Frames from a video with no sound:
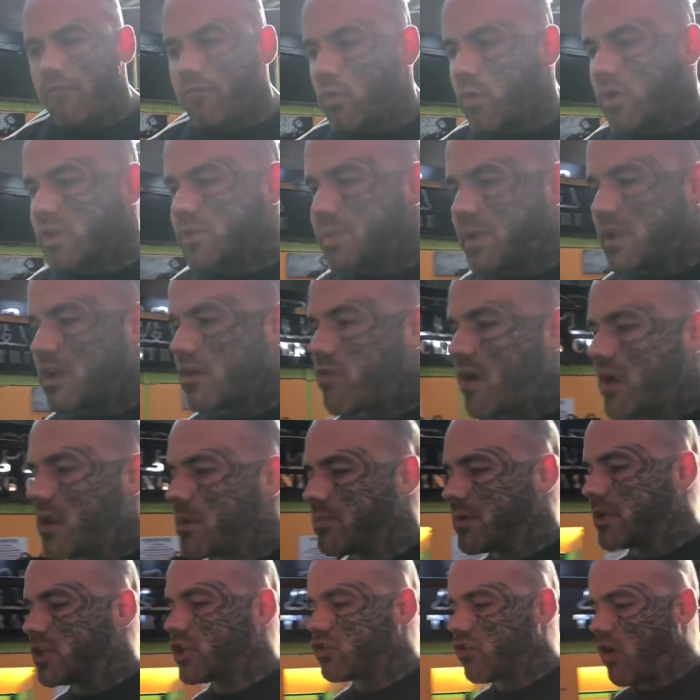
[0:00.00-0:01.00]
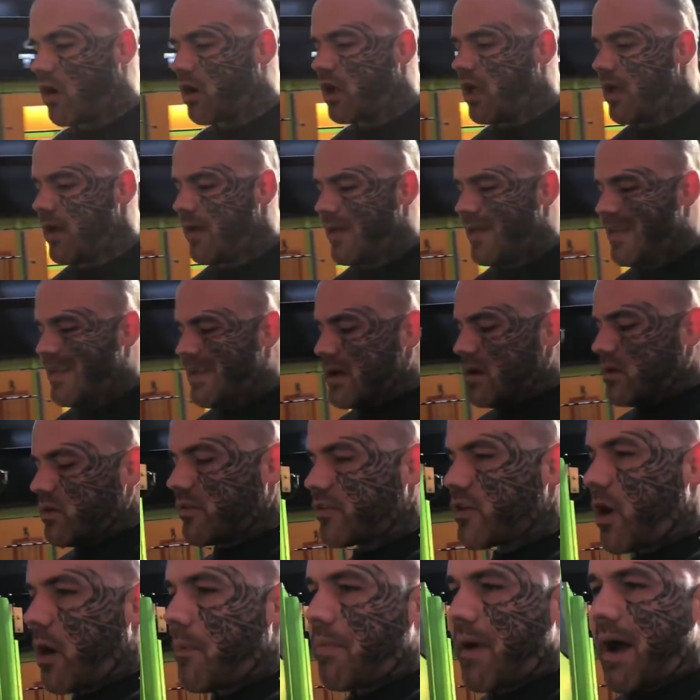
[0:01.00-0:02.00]
I've always been incredibly strong
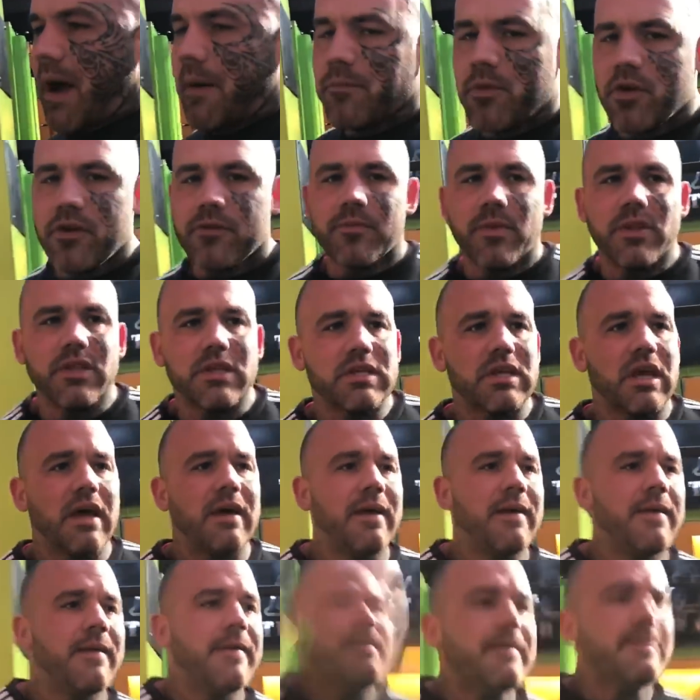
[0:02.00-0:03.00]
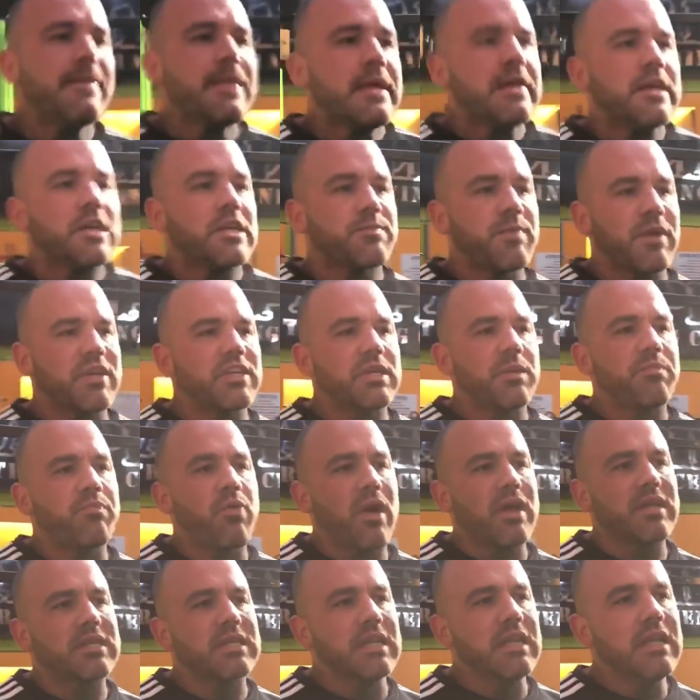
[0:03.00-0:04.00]
with compound movements, especially
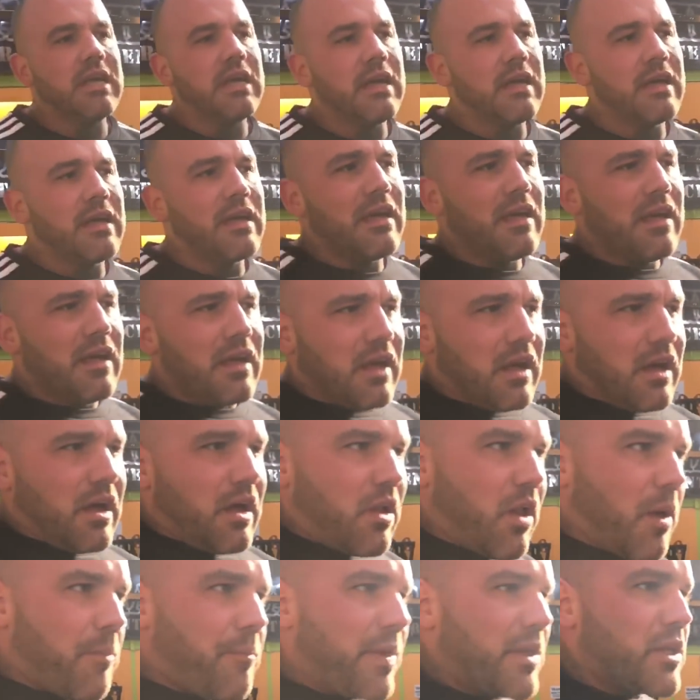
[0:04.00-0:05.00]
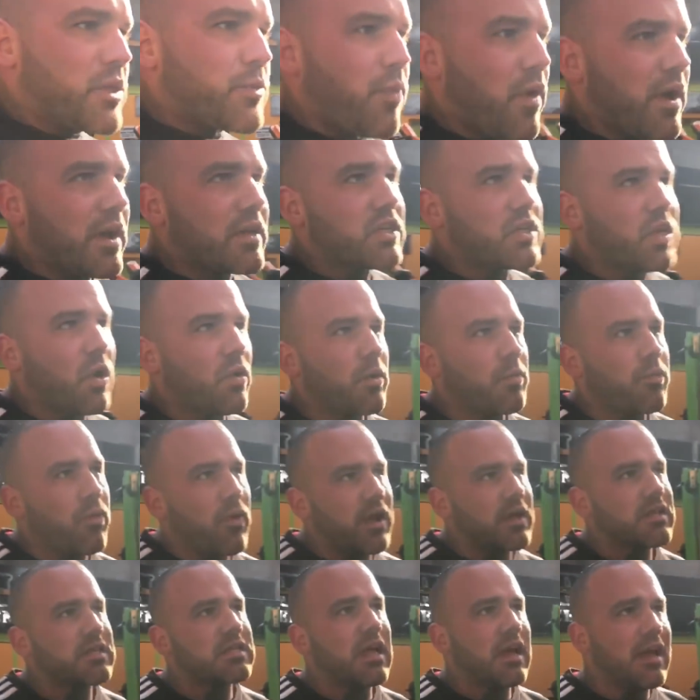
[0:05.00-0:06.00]
pressing, like bench press, shoulder
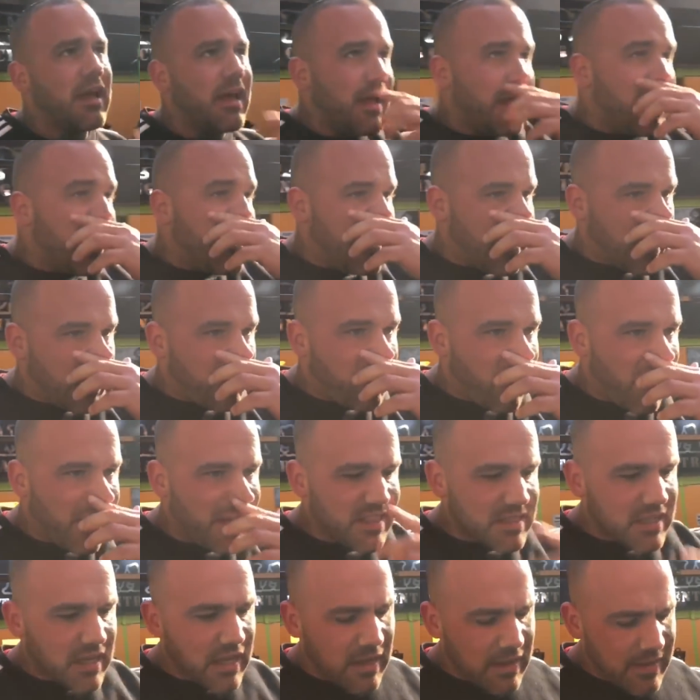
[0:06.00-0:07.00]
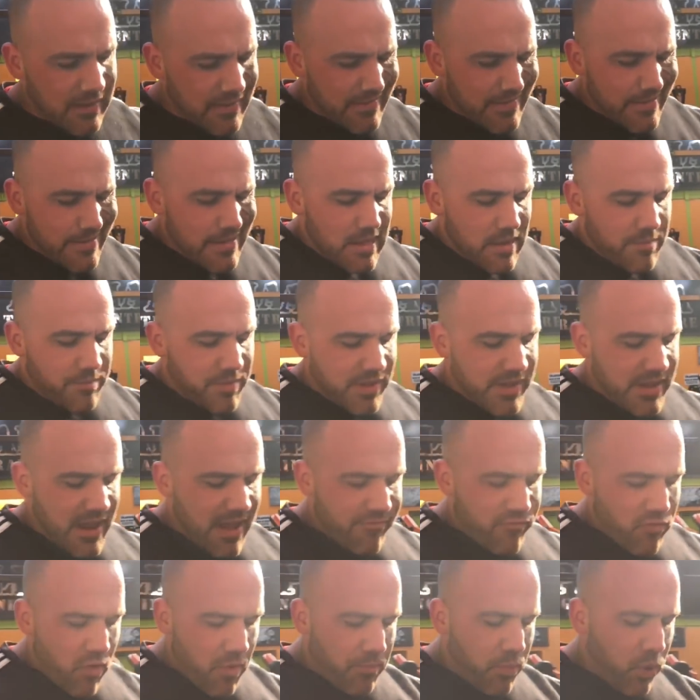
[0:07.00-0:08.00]
press, leg press, but
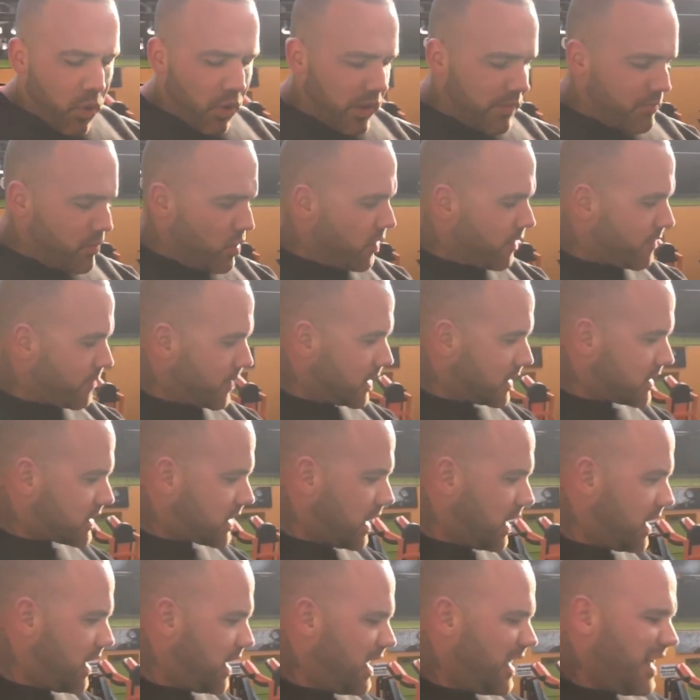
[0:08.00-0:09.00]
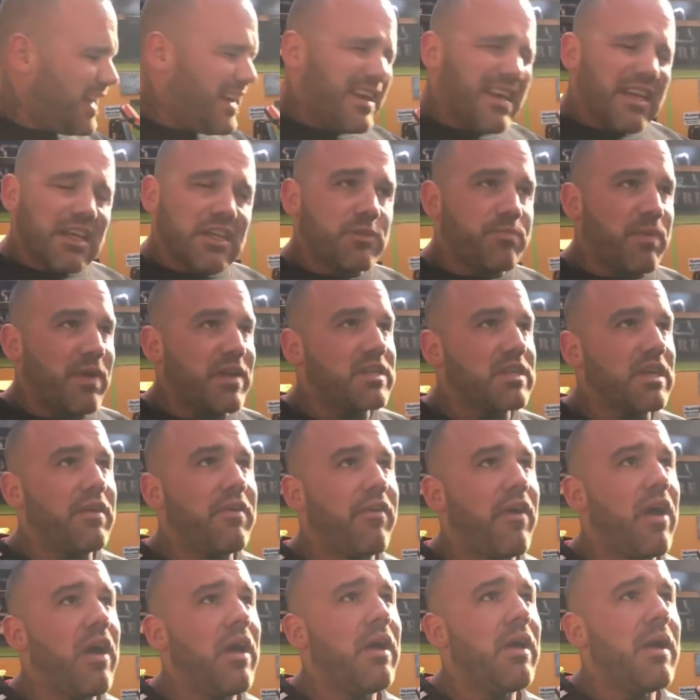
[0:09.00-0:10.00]
never on pulling movements, especially
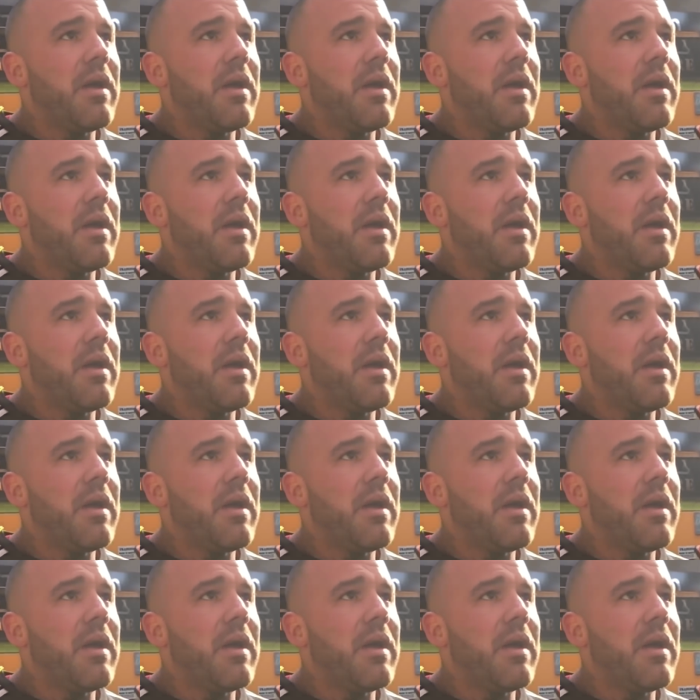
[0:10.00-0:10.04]
if